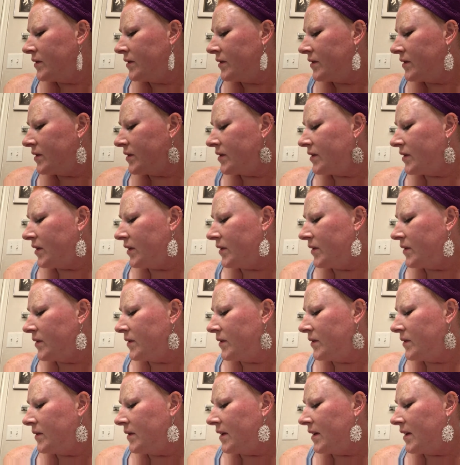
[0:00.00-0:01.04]

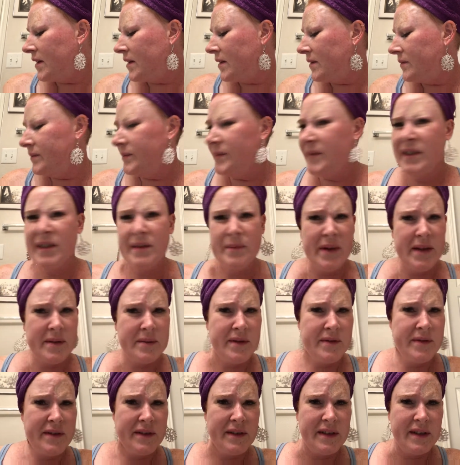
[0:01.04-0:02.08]
So, because it makes
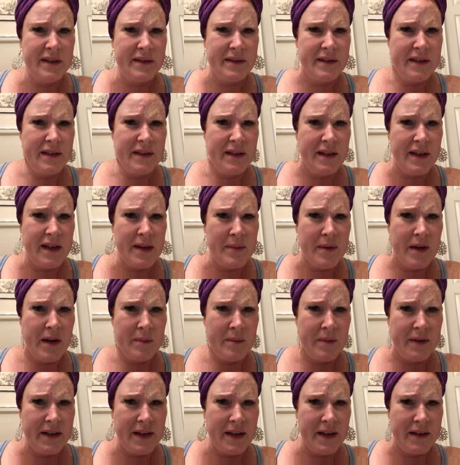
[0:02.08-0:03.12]
me feel guilty, like I'm
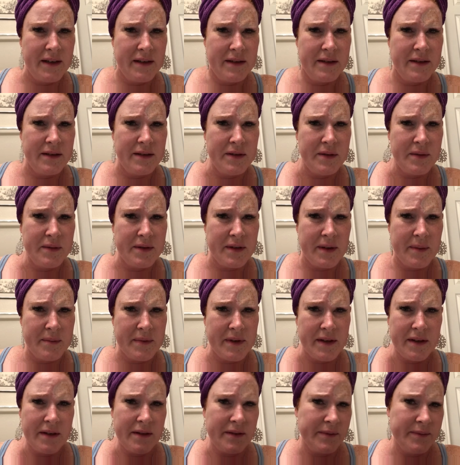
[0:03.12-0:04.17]
obligated to do
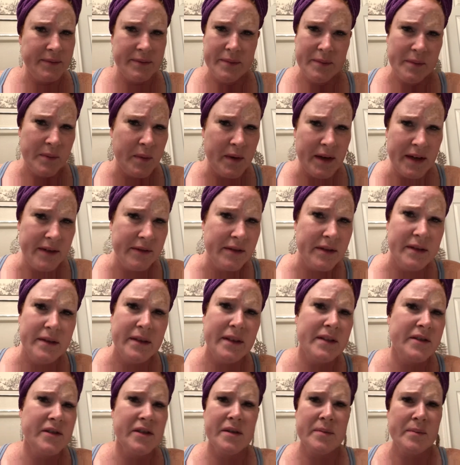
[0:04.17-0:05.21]
something, whatever.
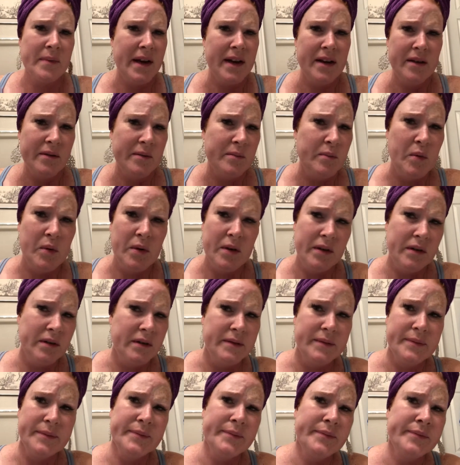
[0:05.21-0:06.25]
That's just my own moral.
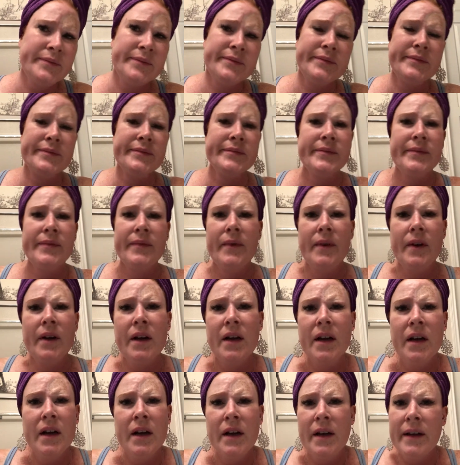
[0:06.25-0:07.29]

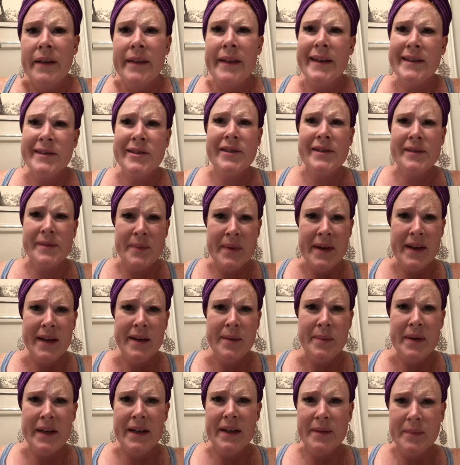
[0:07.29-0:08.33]
That's just
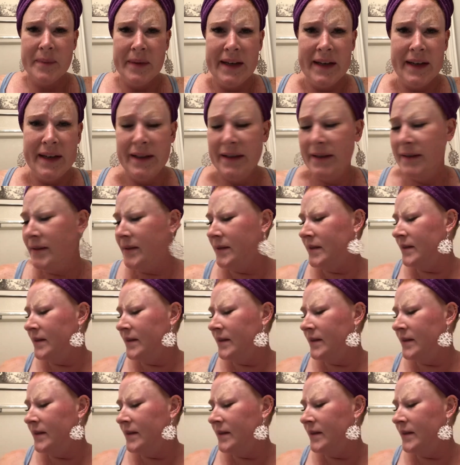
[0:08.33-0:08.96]
me being me.